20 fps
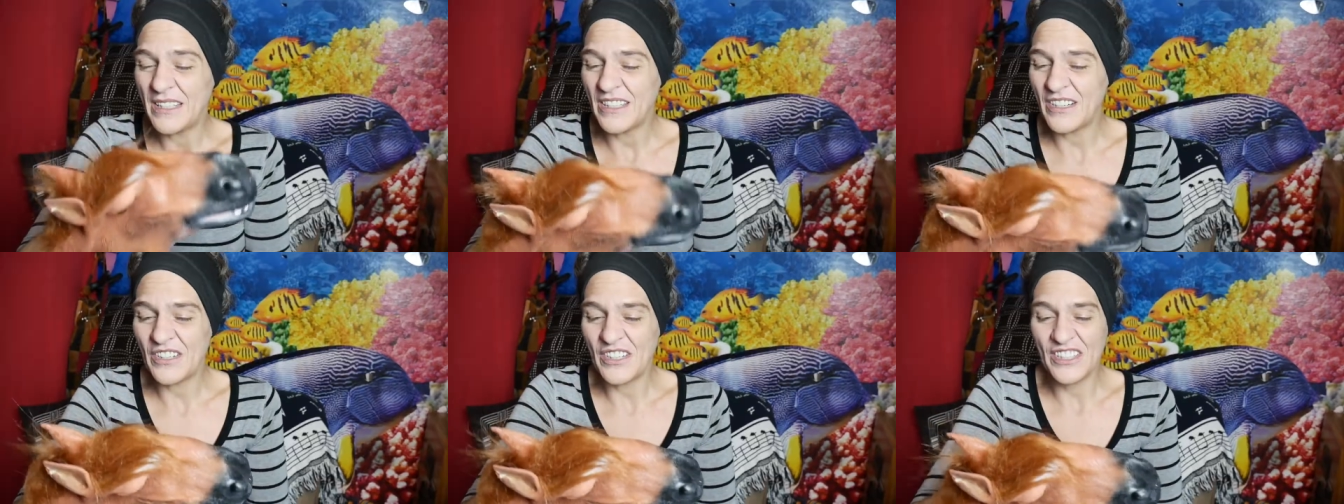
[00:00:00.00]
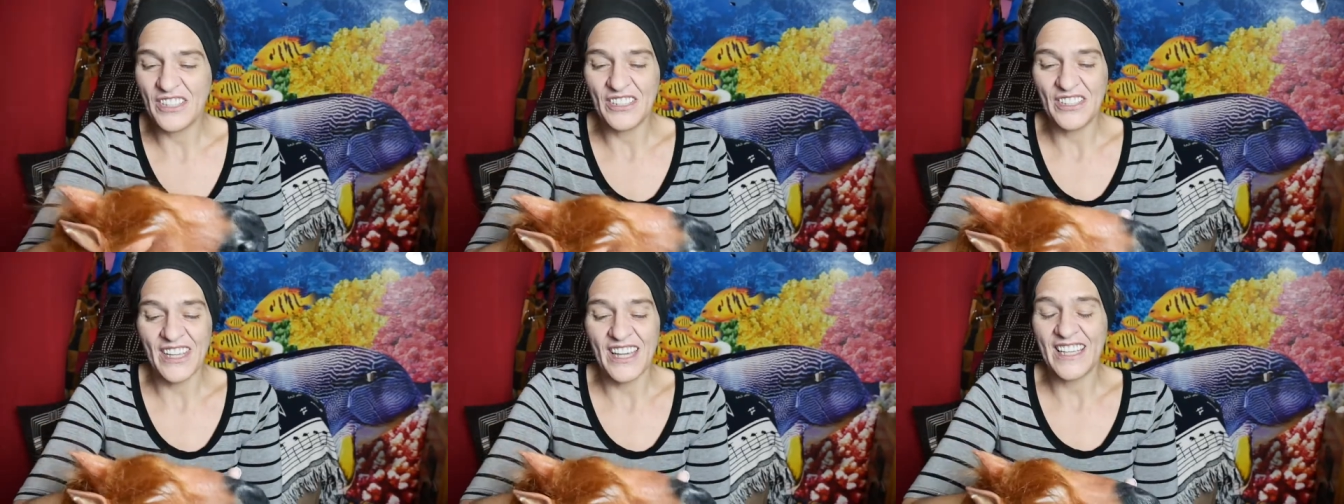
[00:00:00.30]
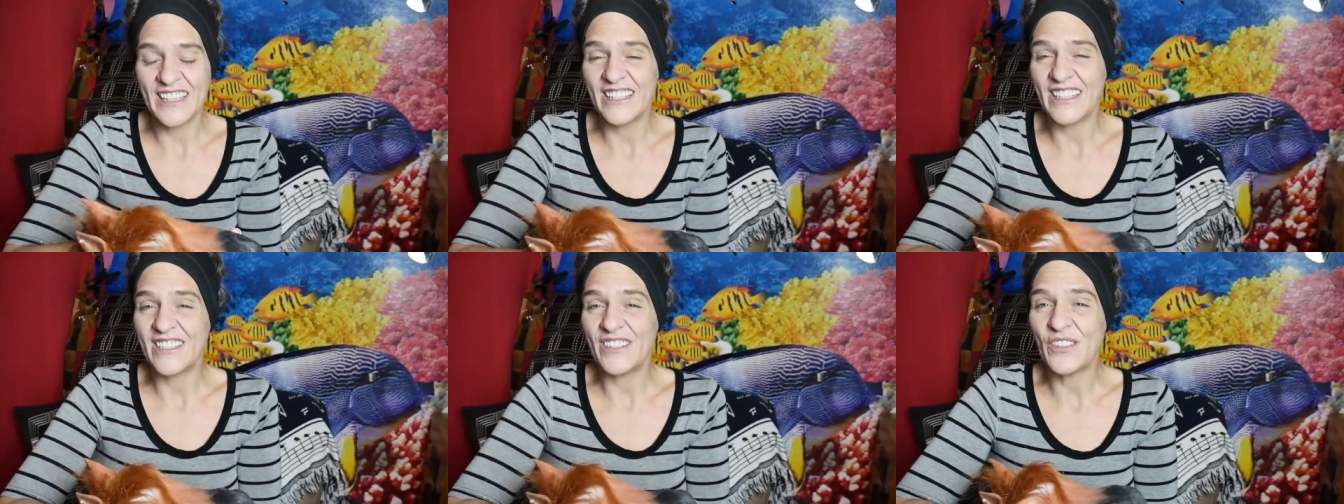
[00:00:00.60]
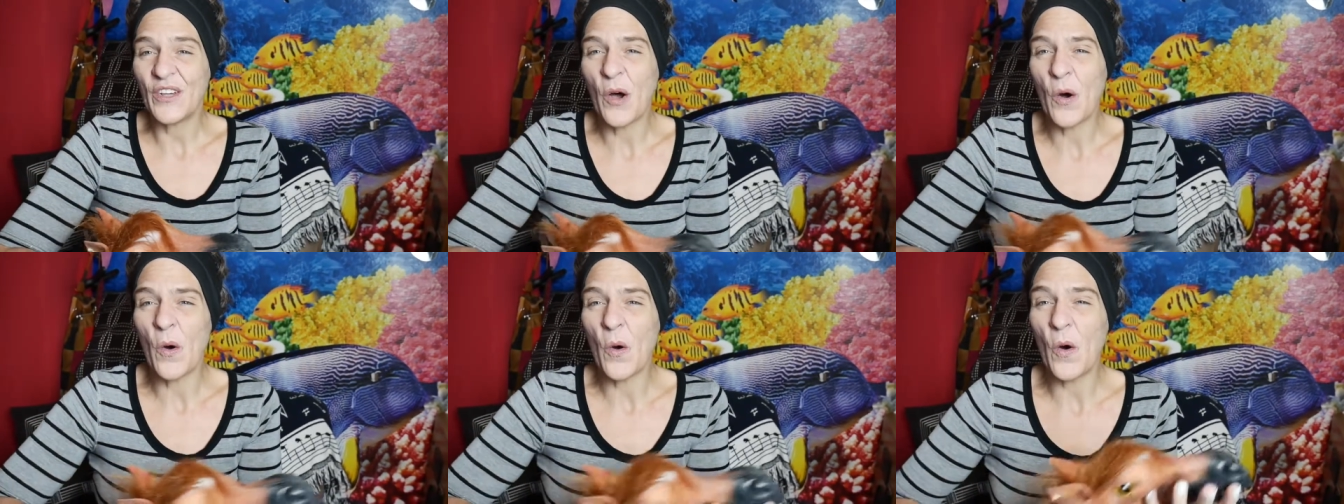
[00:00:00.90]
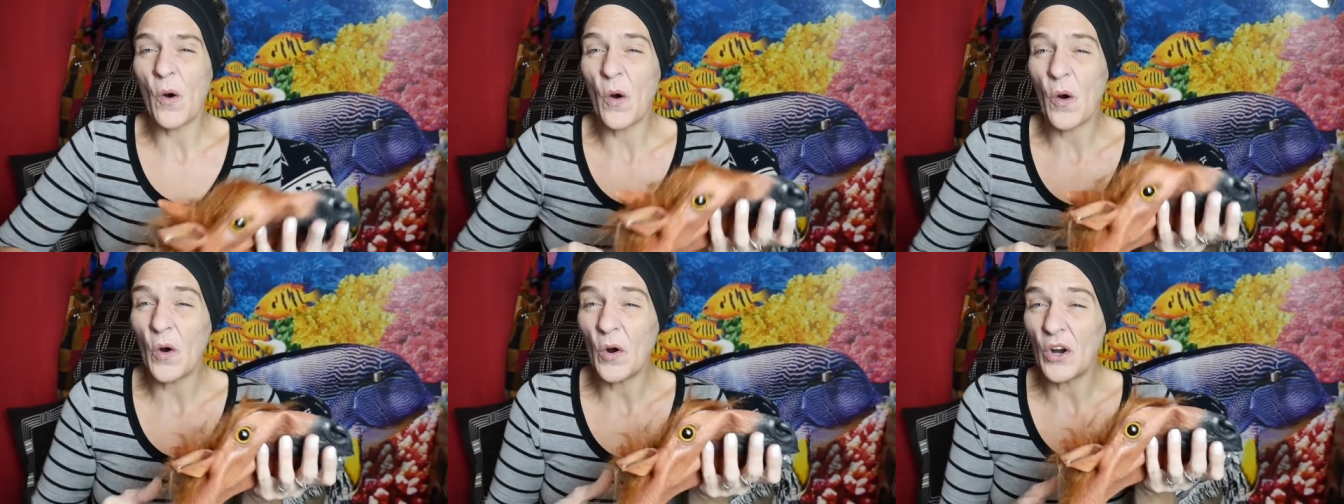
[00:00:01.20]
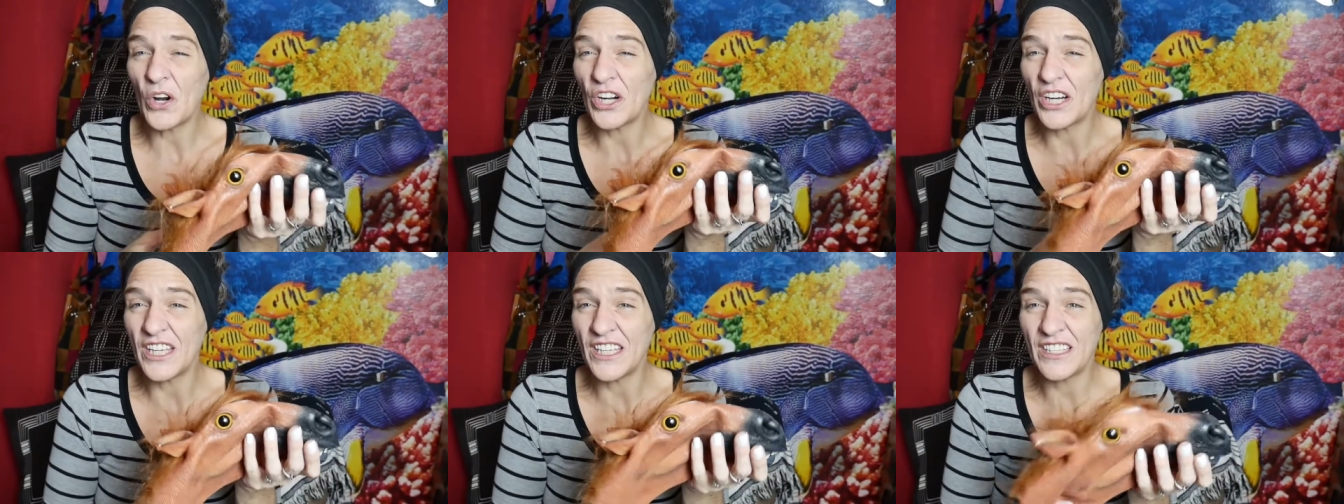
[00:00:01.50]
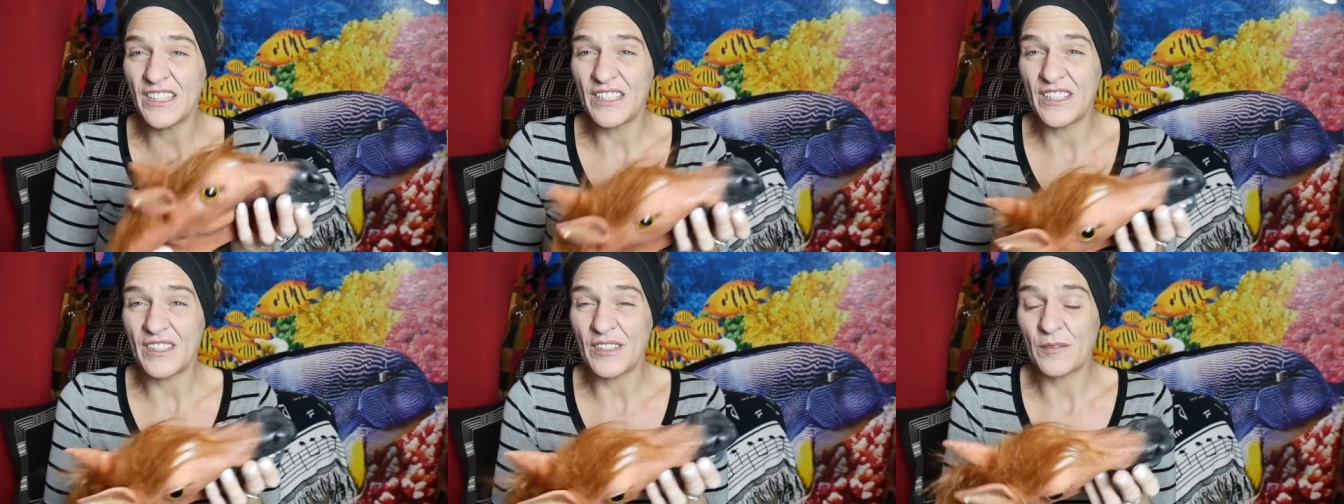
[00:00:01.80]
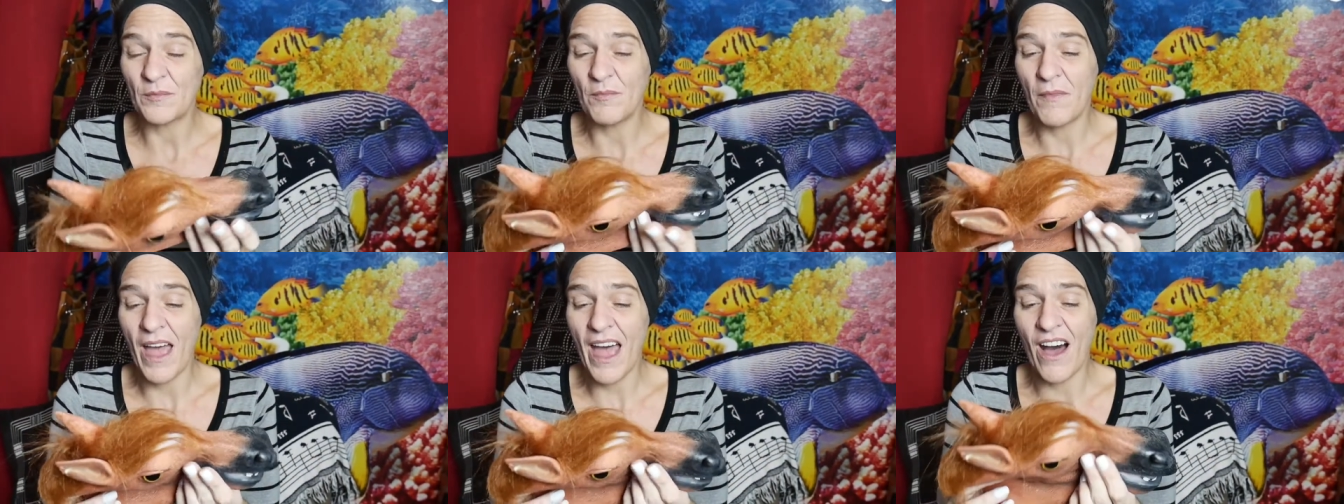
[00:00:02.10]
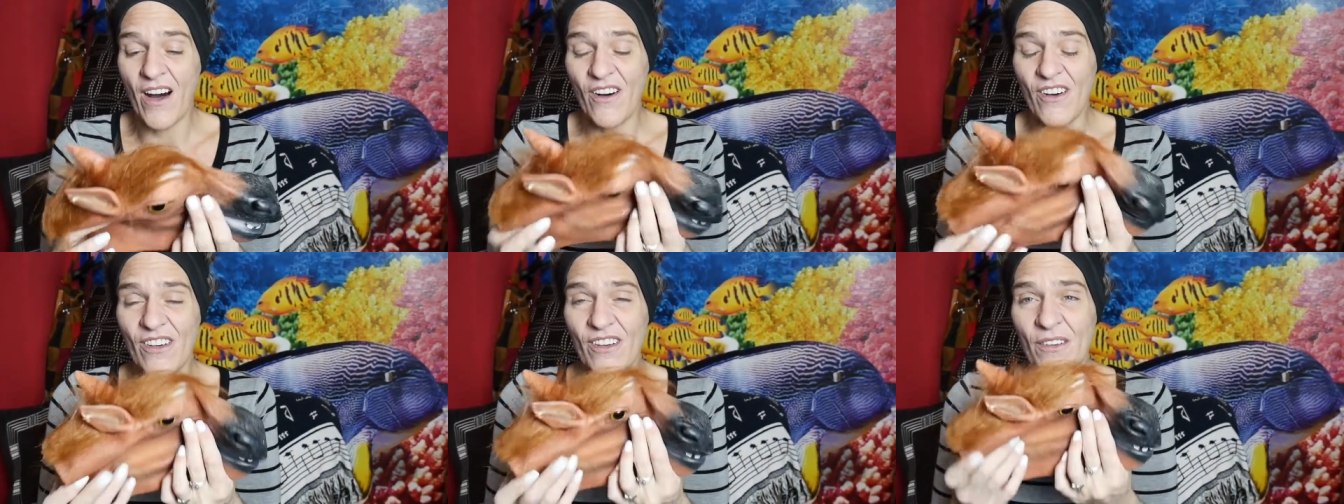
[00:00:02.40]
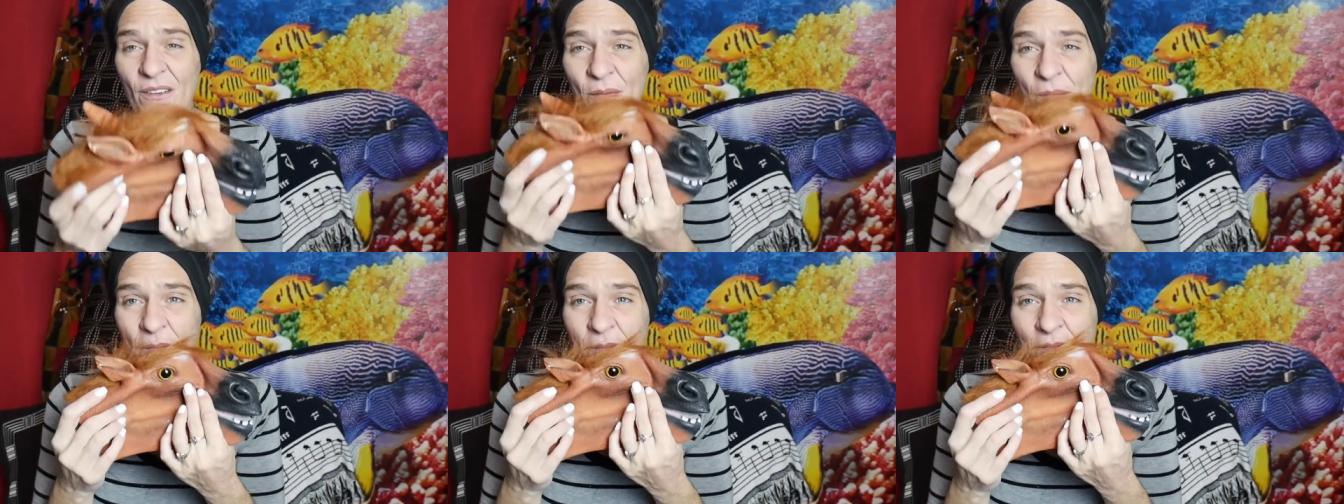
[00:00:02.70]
there is like this horrid smell